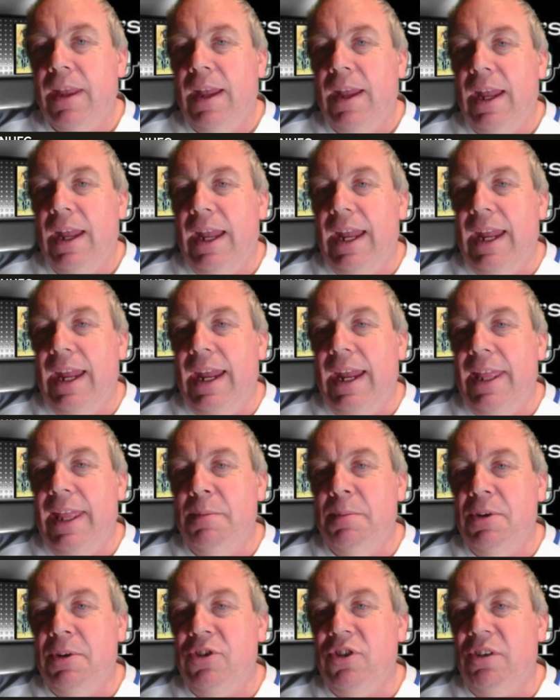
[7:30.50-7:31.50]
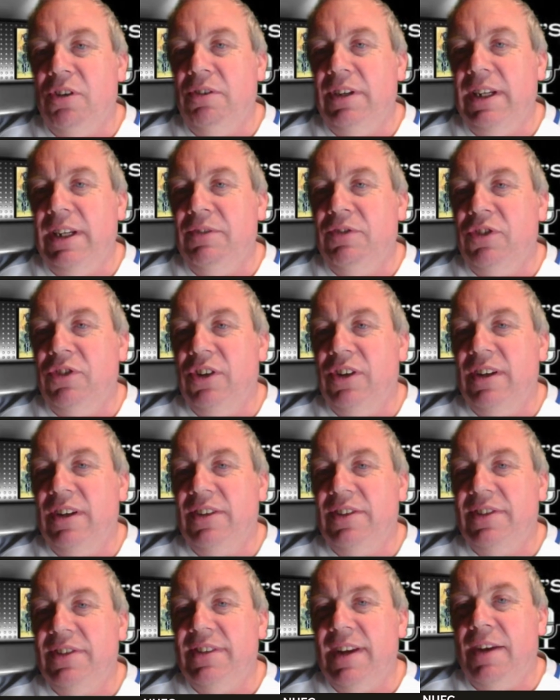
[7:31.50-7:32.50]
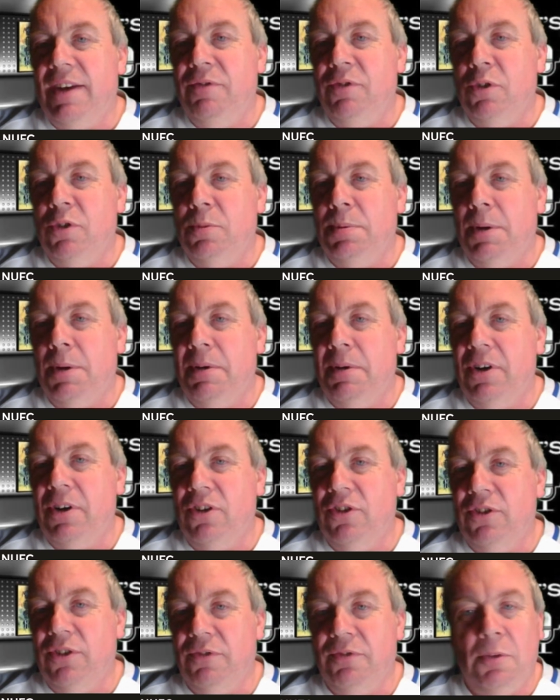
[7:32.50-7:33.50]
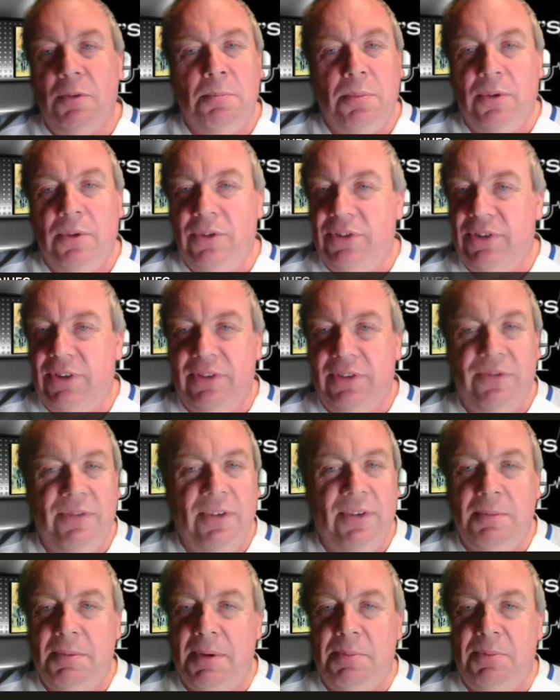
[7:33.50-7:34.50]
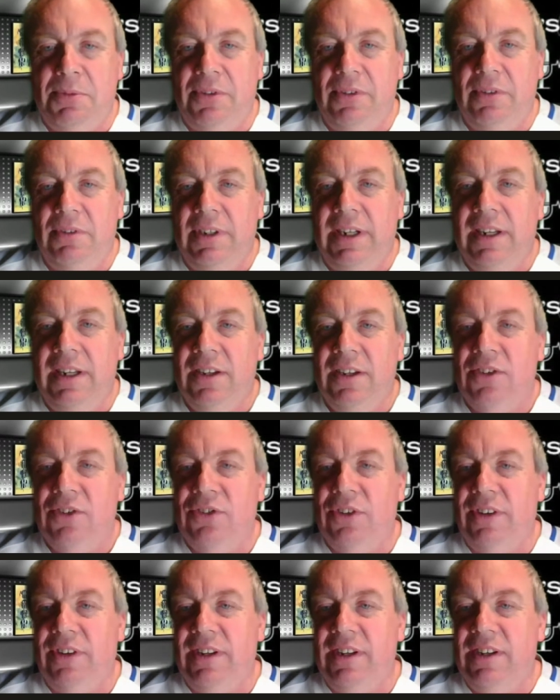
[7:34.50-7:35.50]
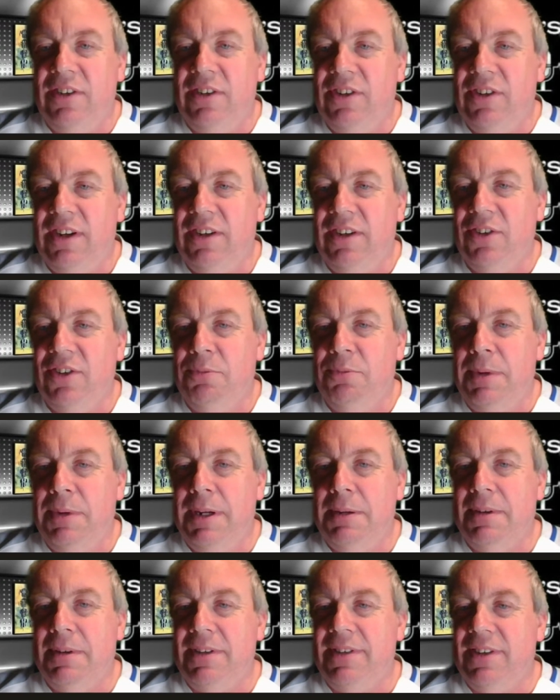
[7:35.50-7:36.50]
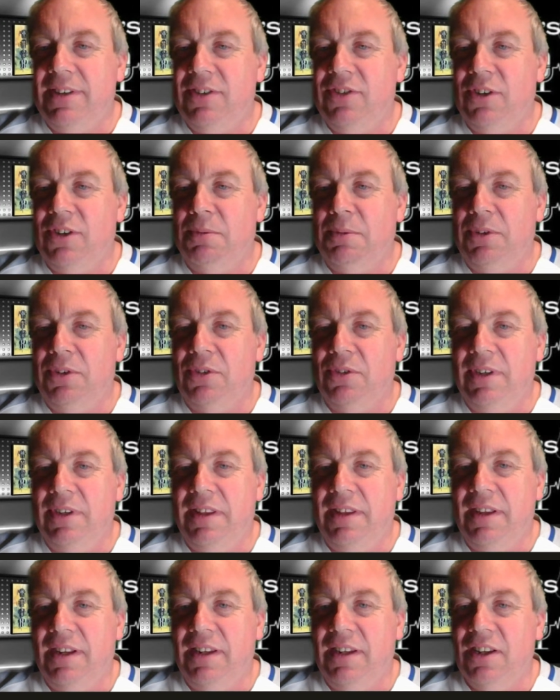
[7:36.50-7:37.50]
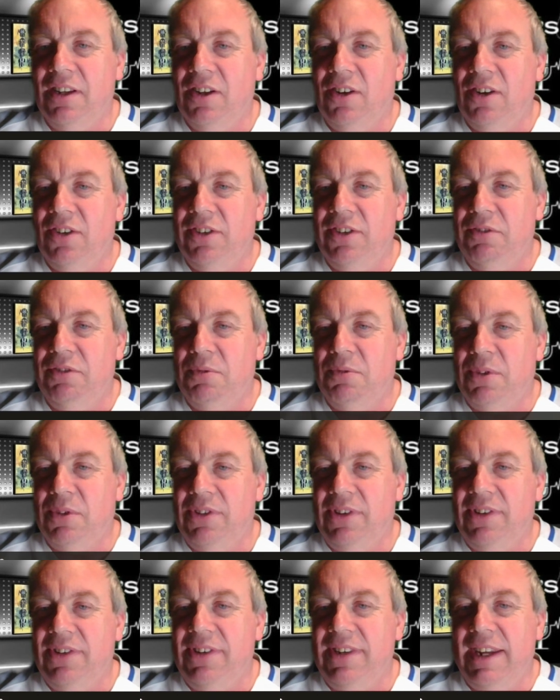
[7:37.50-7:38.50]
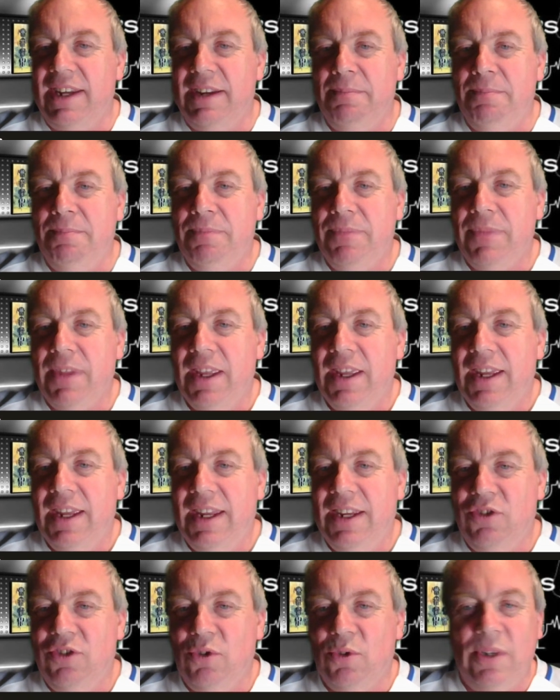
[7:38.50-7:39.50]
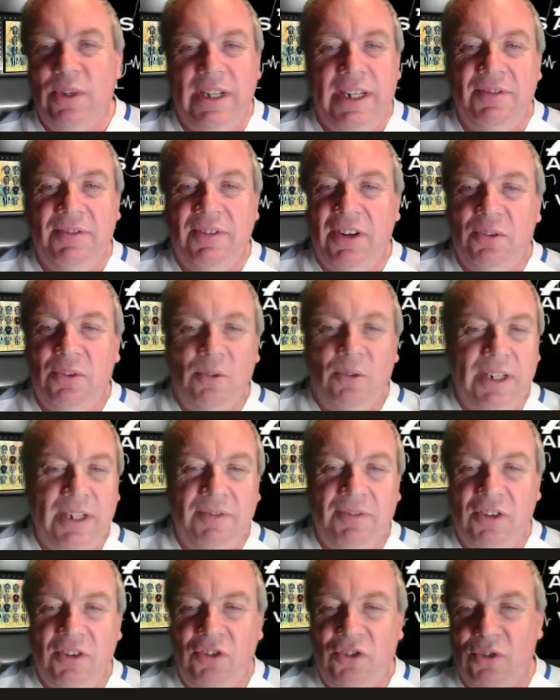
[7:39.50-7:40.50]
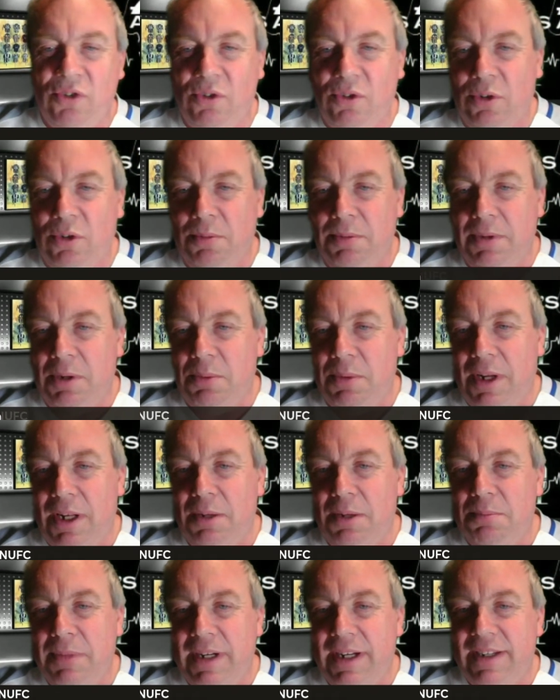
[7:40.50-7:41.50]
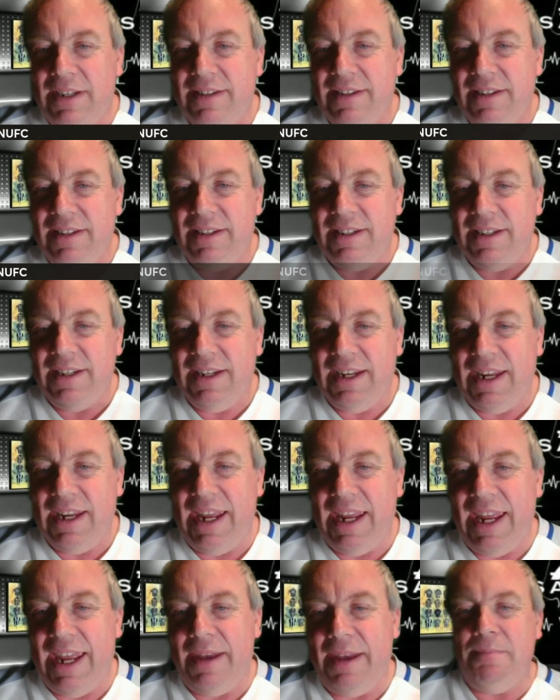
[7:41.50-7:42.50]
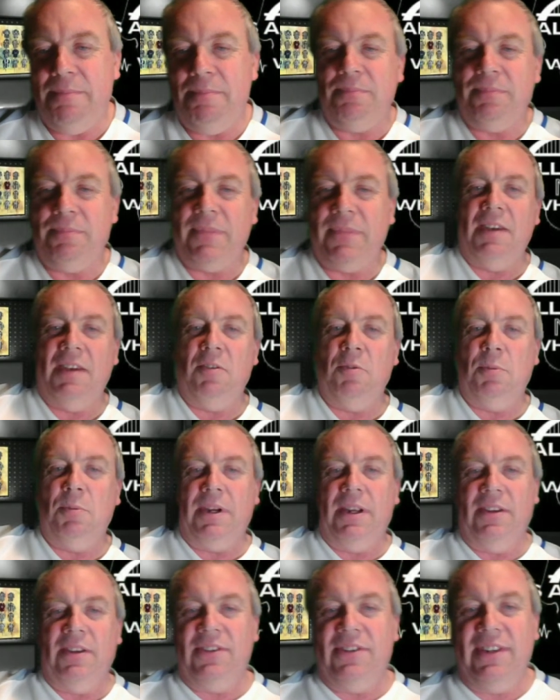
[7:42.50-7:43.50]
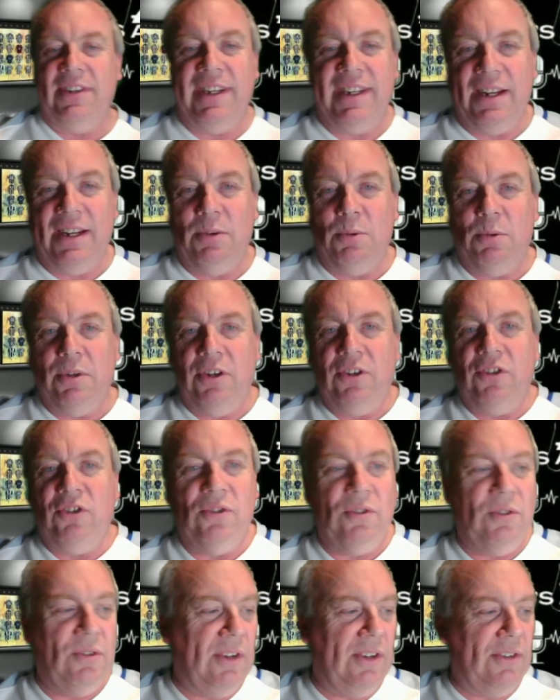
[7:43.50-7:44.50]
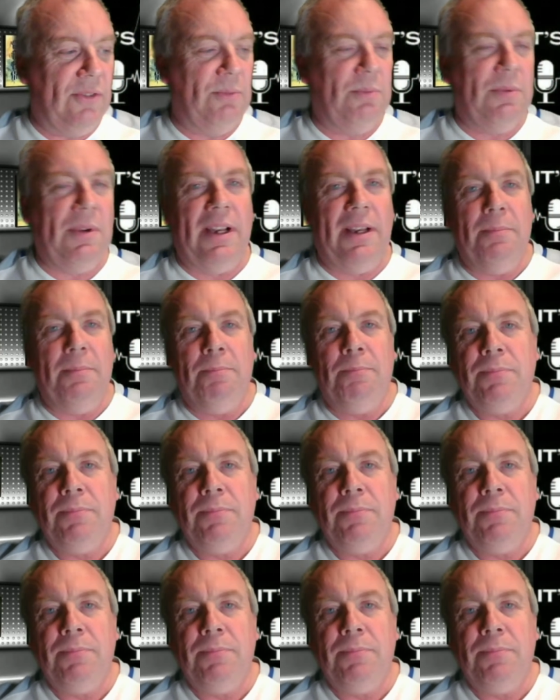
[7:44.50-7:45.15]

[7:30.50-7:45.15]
The majority of journalists have no proper knowledge of football, says Philip, absolutely. Southern shit newspaper, says Joe, don't you think the Guardian was the same? Joe, all evening, Joe, hope you're well, mate. And everybody else saying hello to Joe as well.